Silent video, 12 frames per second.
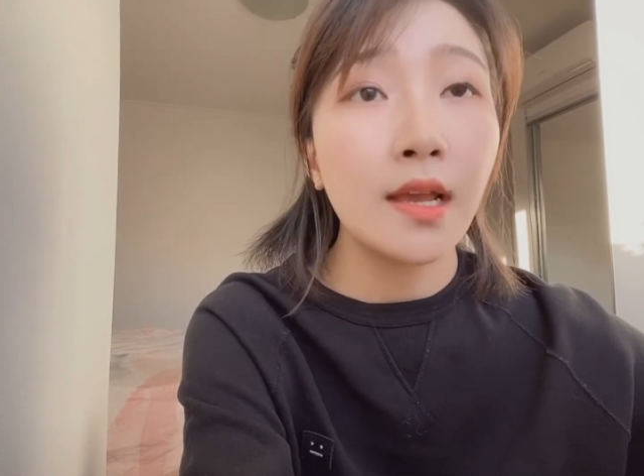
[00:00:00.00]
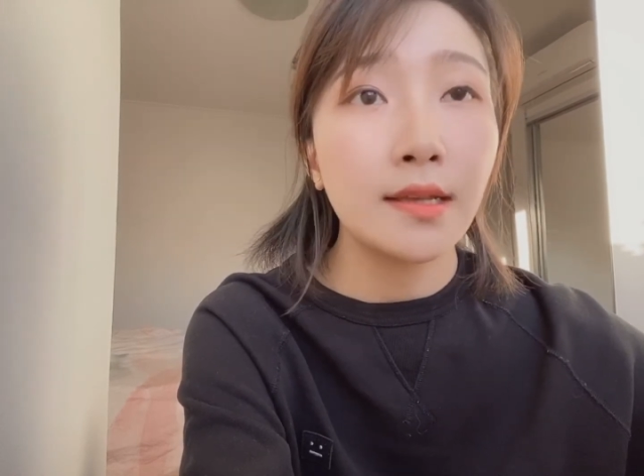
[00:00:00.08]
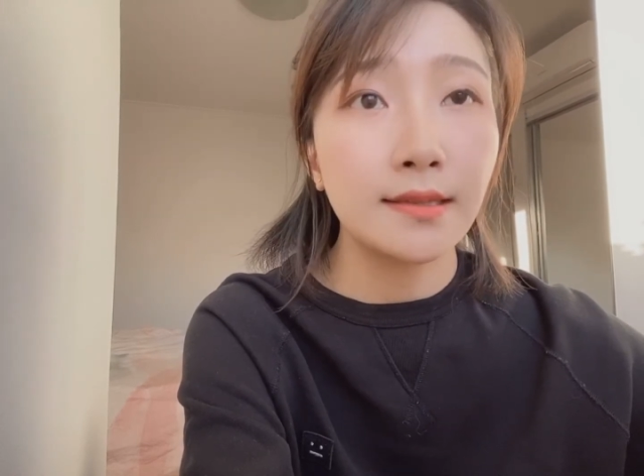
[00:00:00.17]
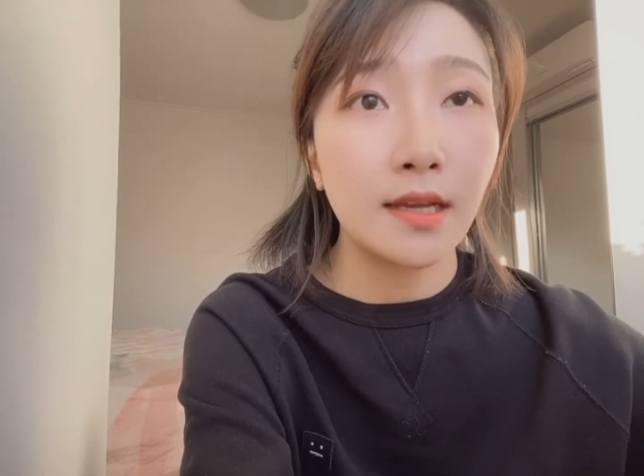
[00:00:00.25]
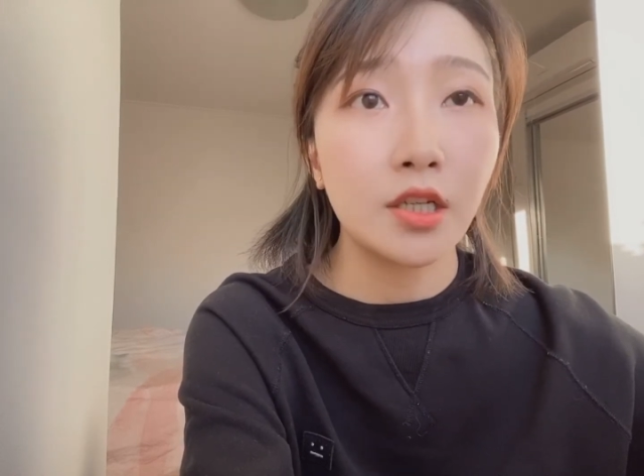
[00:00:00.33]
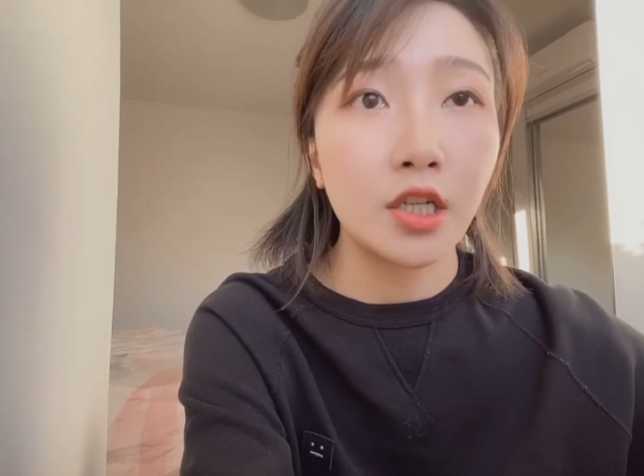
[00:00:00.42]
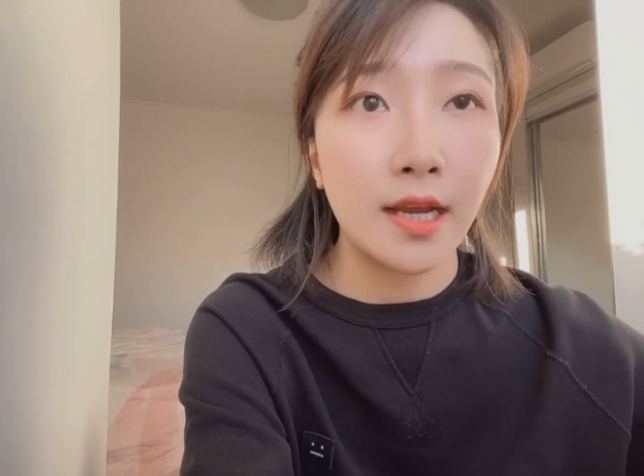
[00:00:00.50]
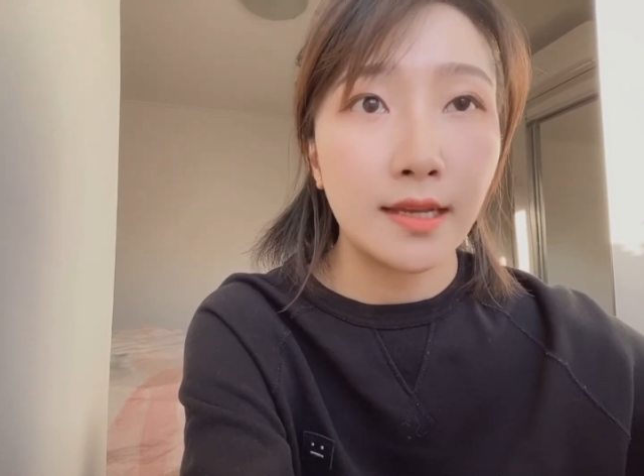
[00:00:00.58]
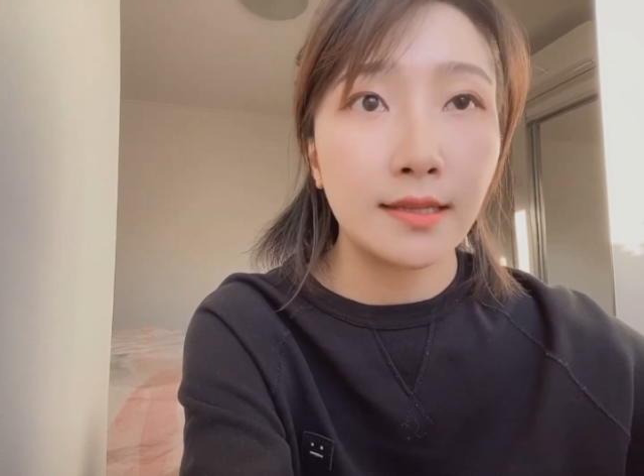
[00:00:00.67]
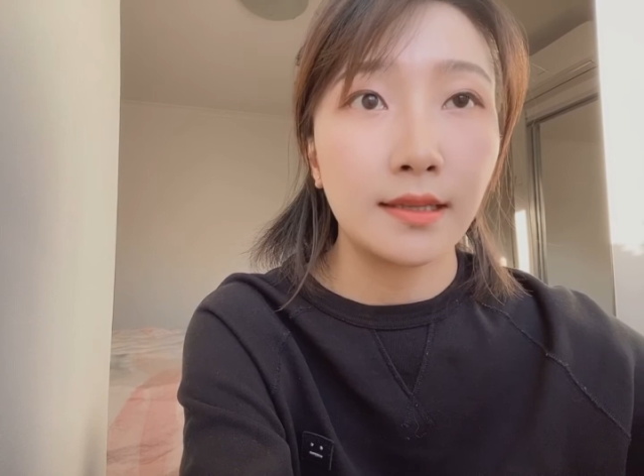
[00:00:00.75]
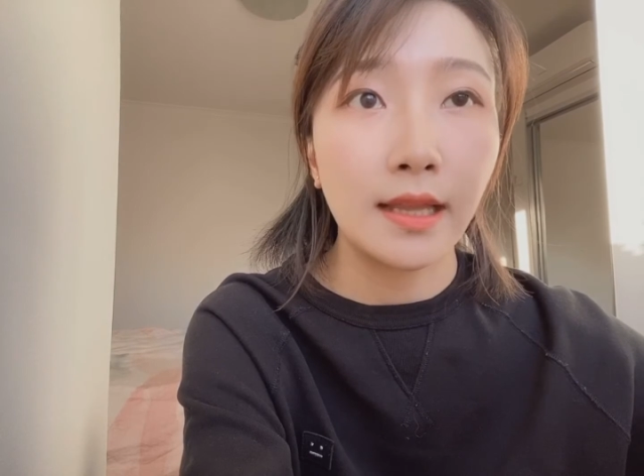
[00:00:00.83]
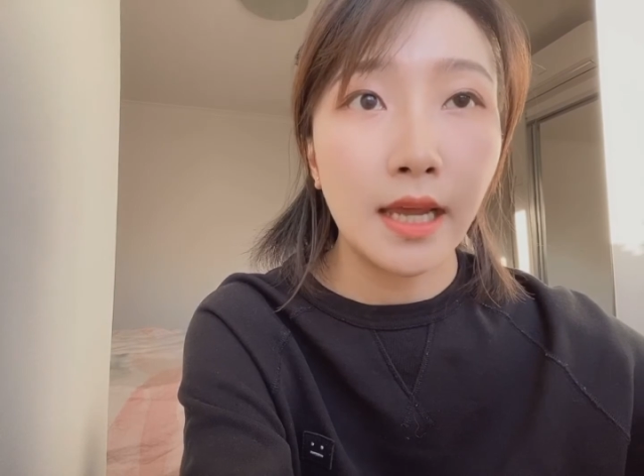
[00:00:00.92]
such
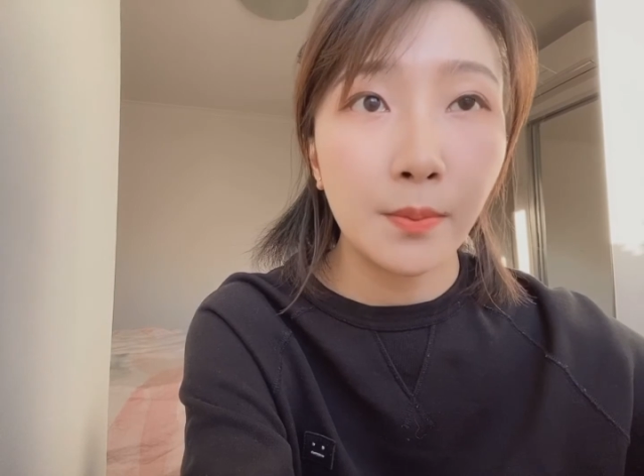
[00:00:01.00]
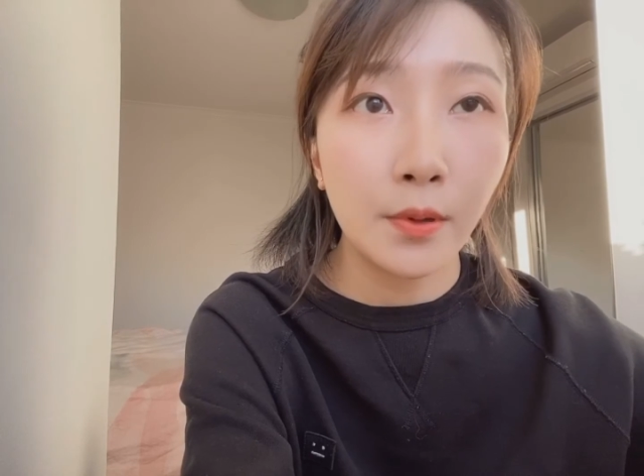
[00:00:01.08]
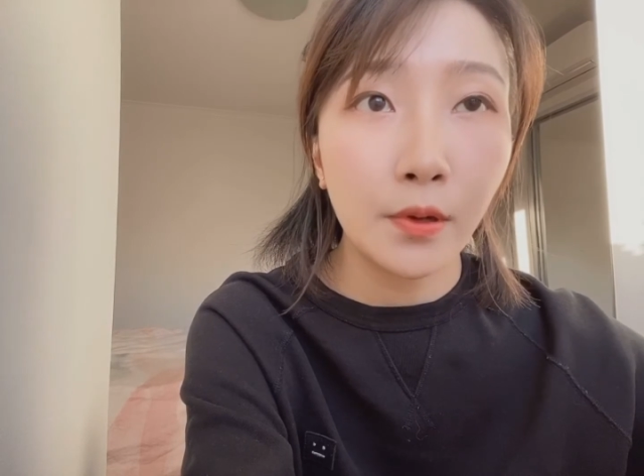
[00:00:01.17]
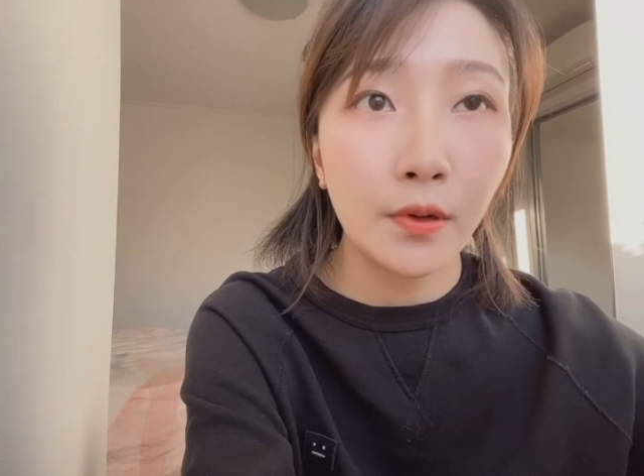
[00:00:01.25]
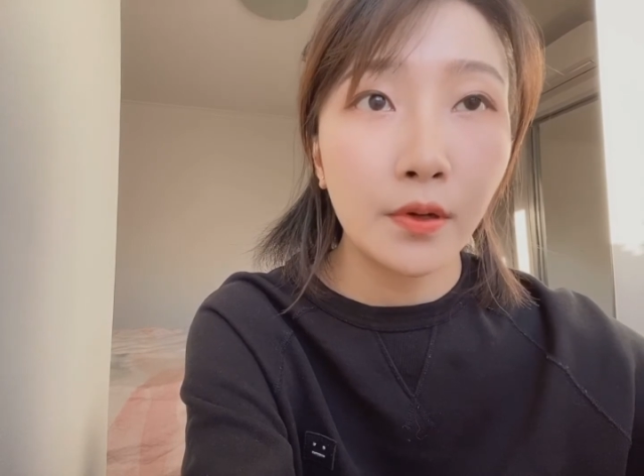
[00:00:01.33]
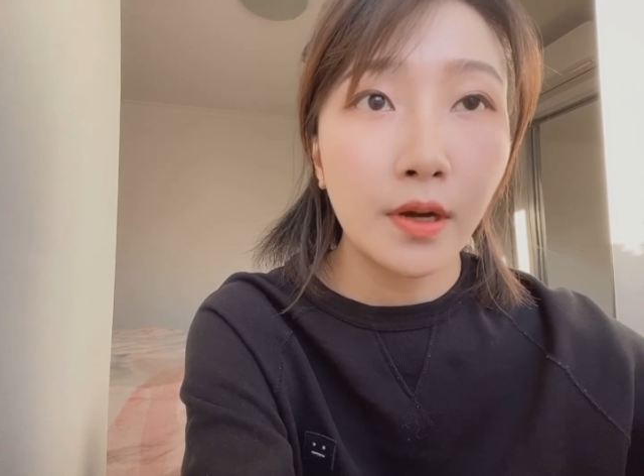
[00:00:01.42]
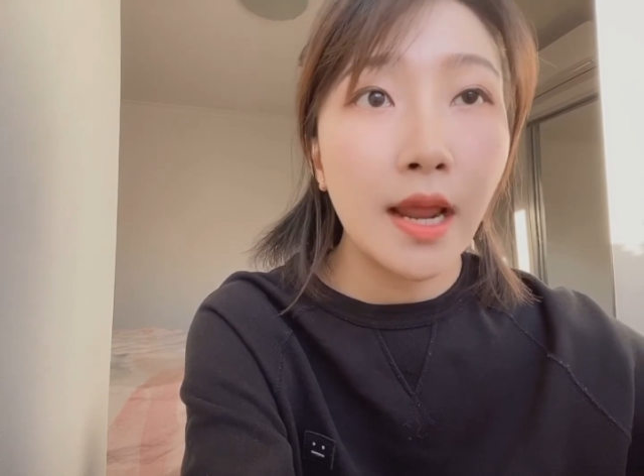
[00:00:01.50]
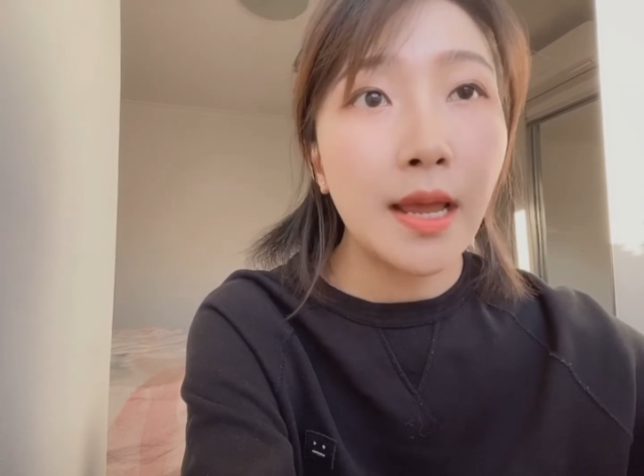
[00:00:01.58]
as labor,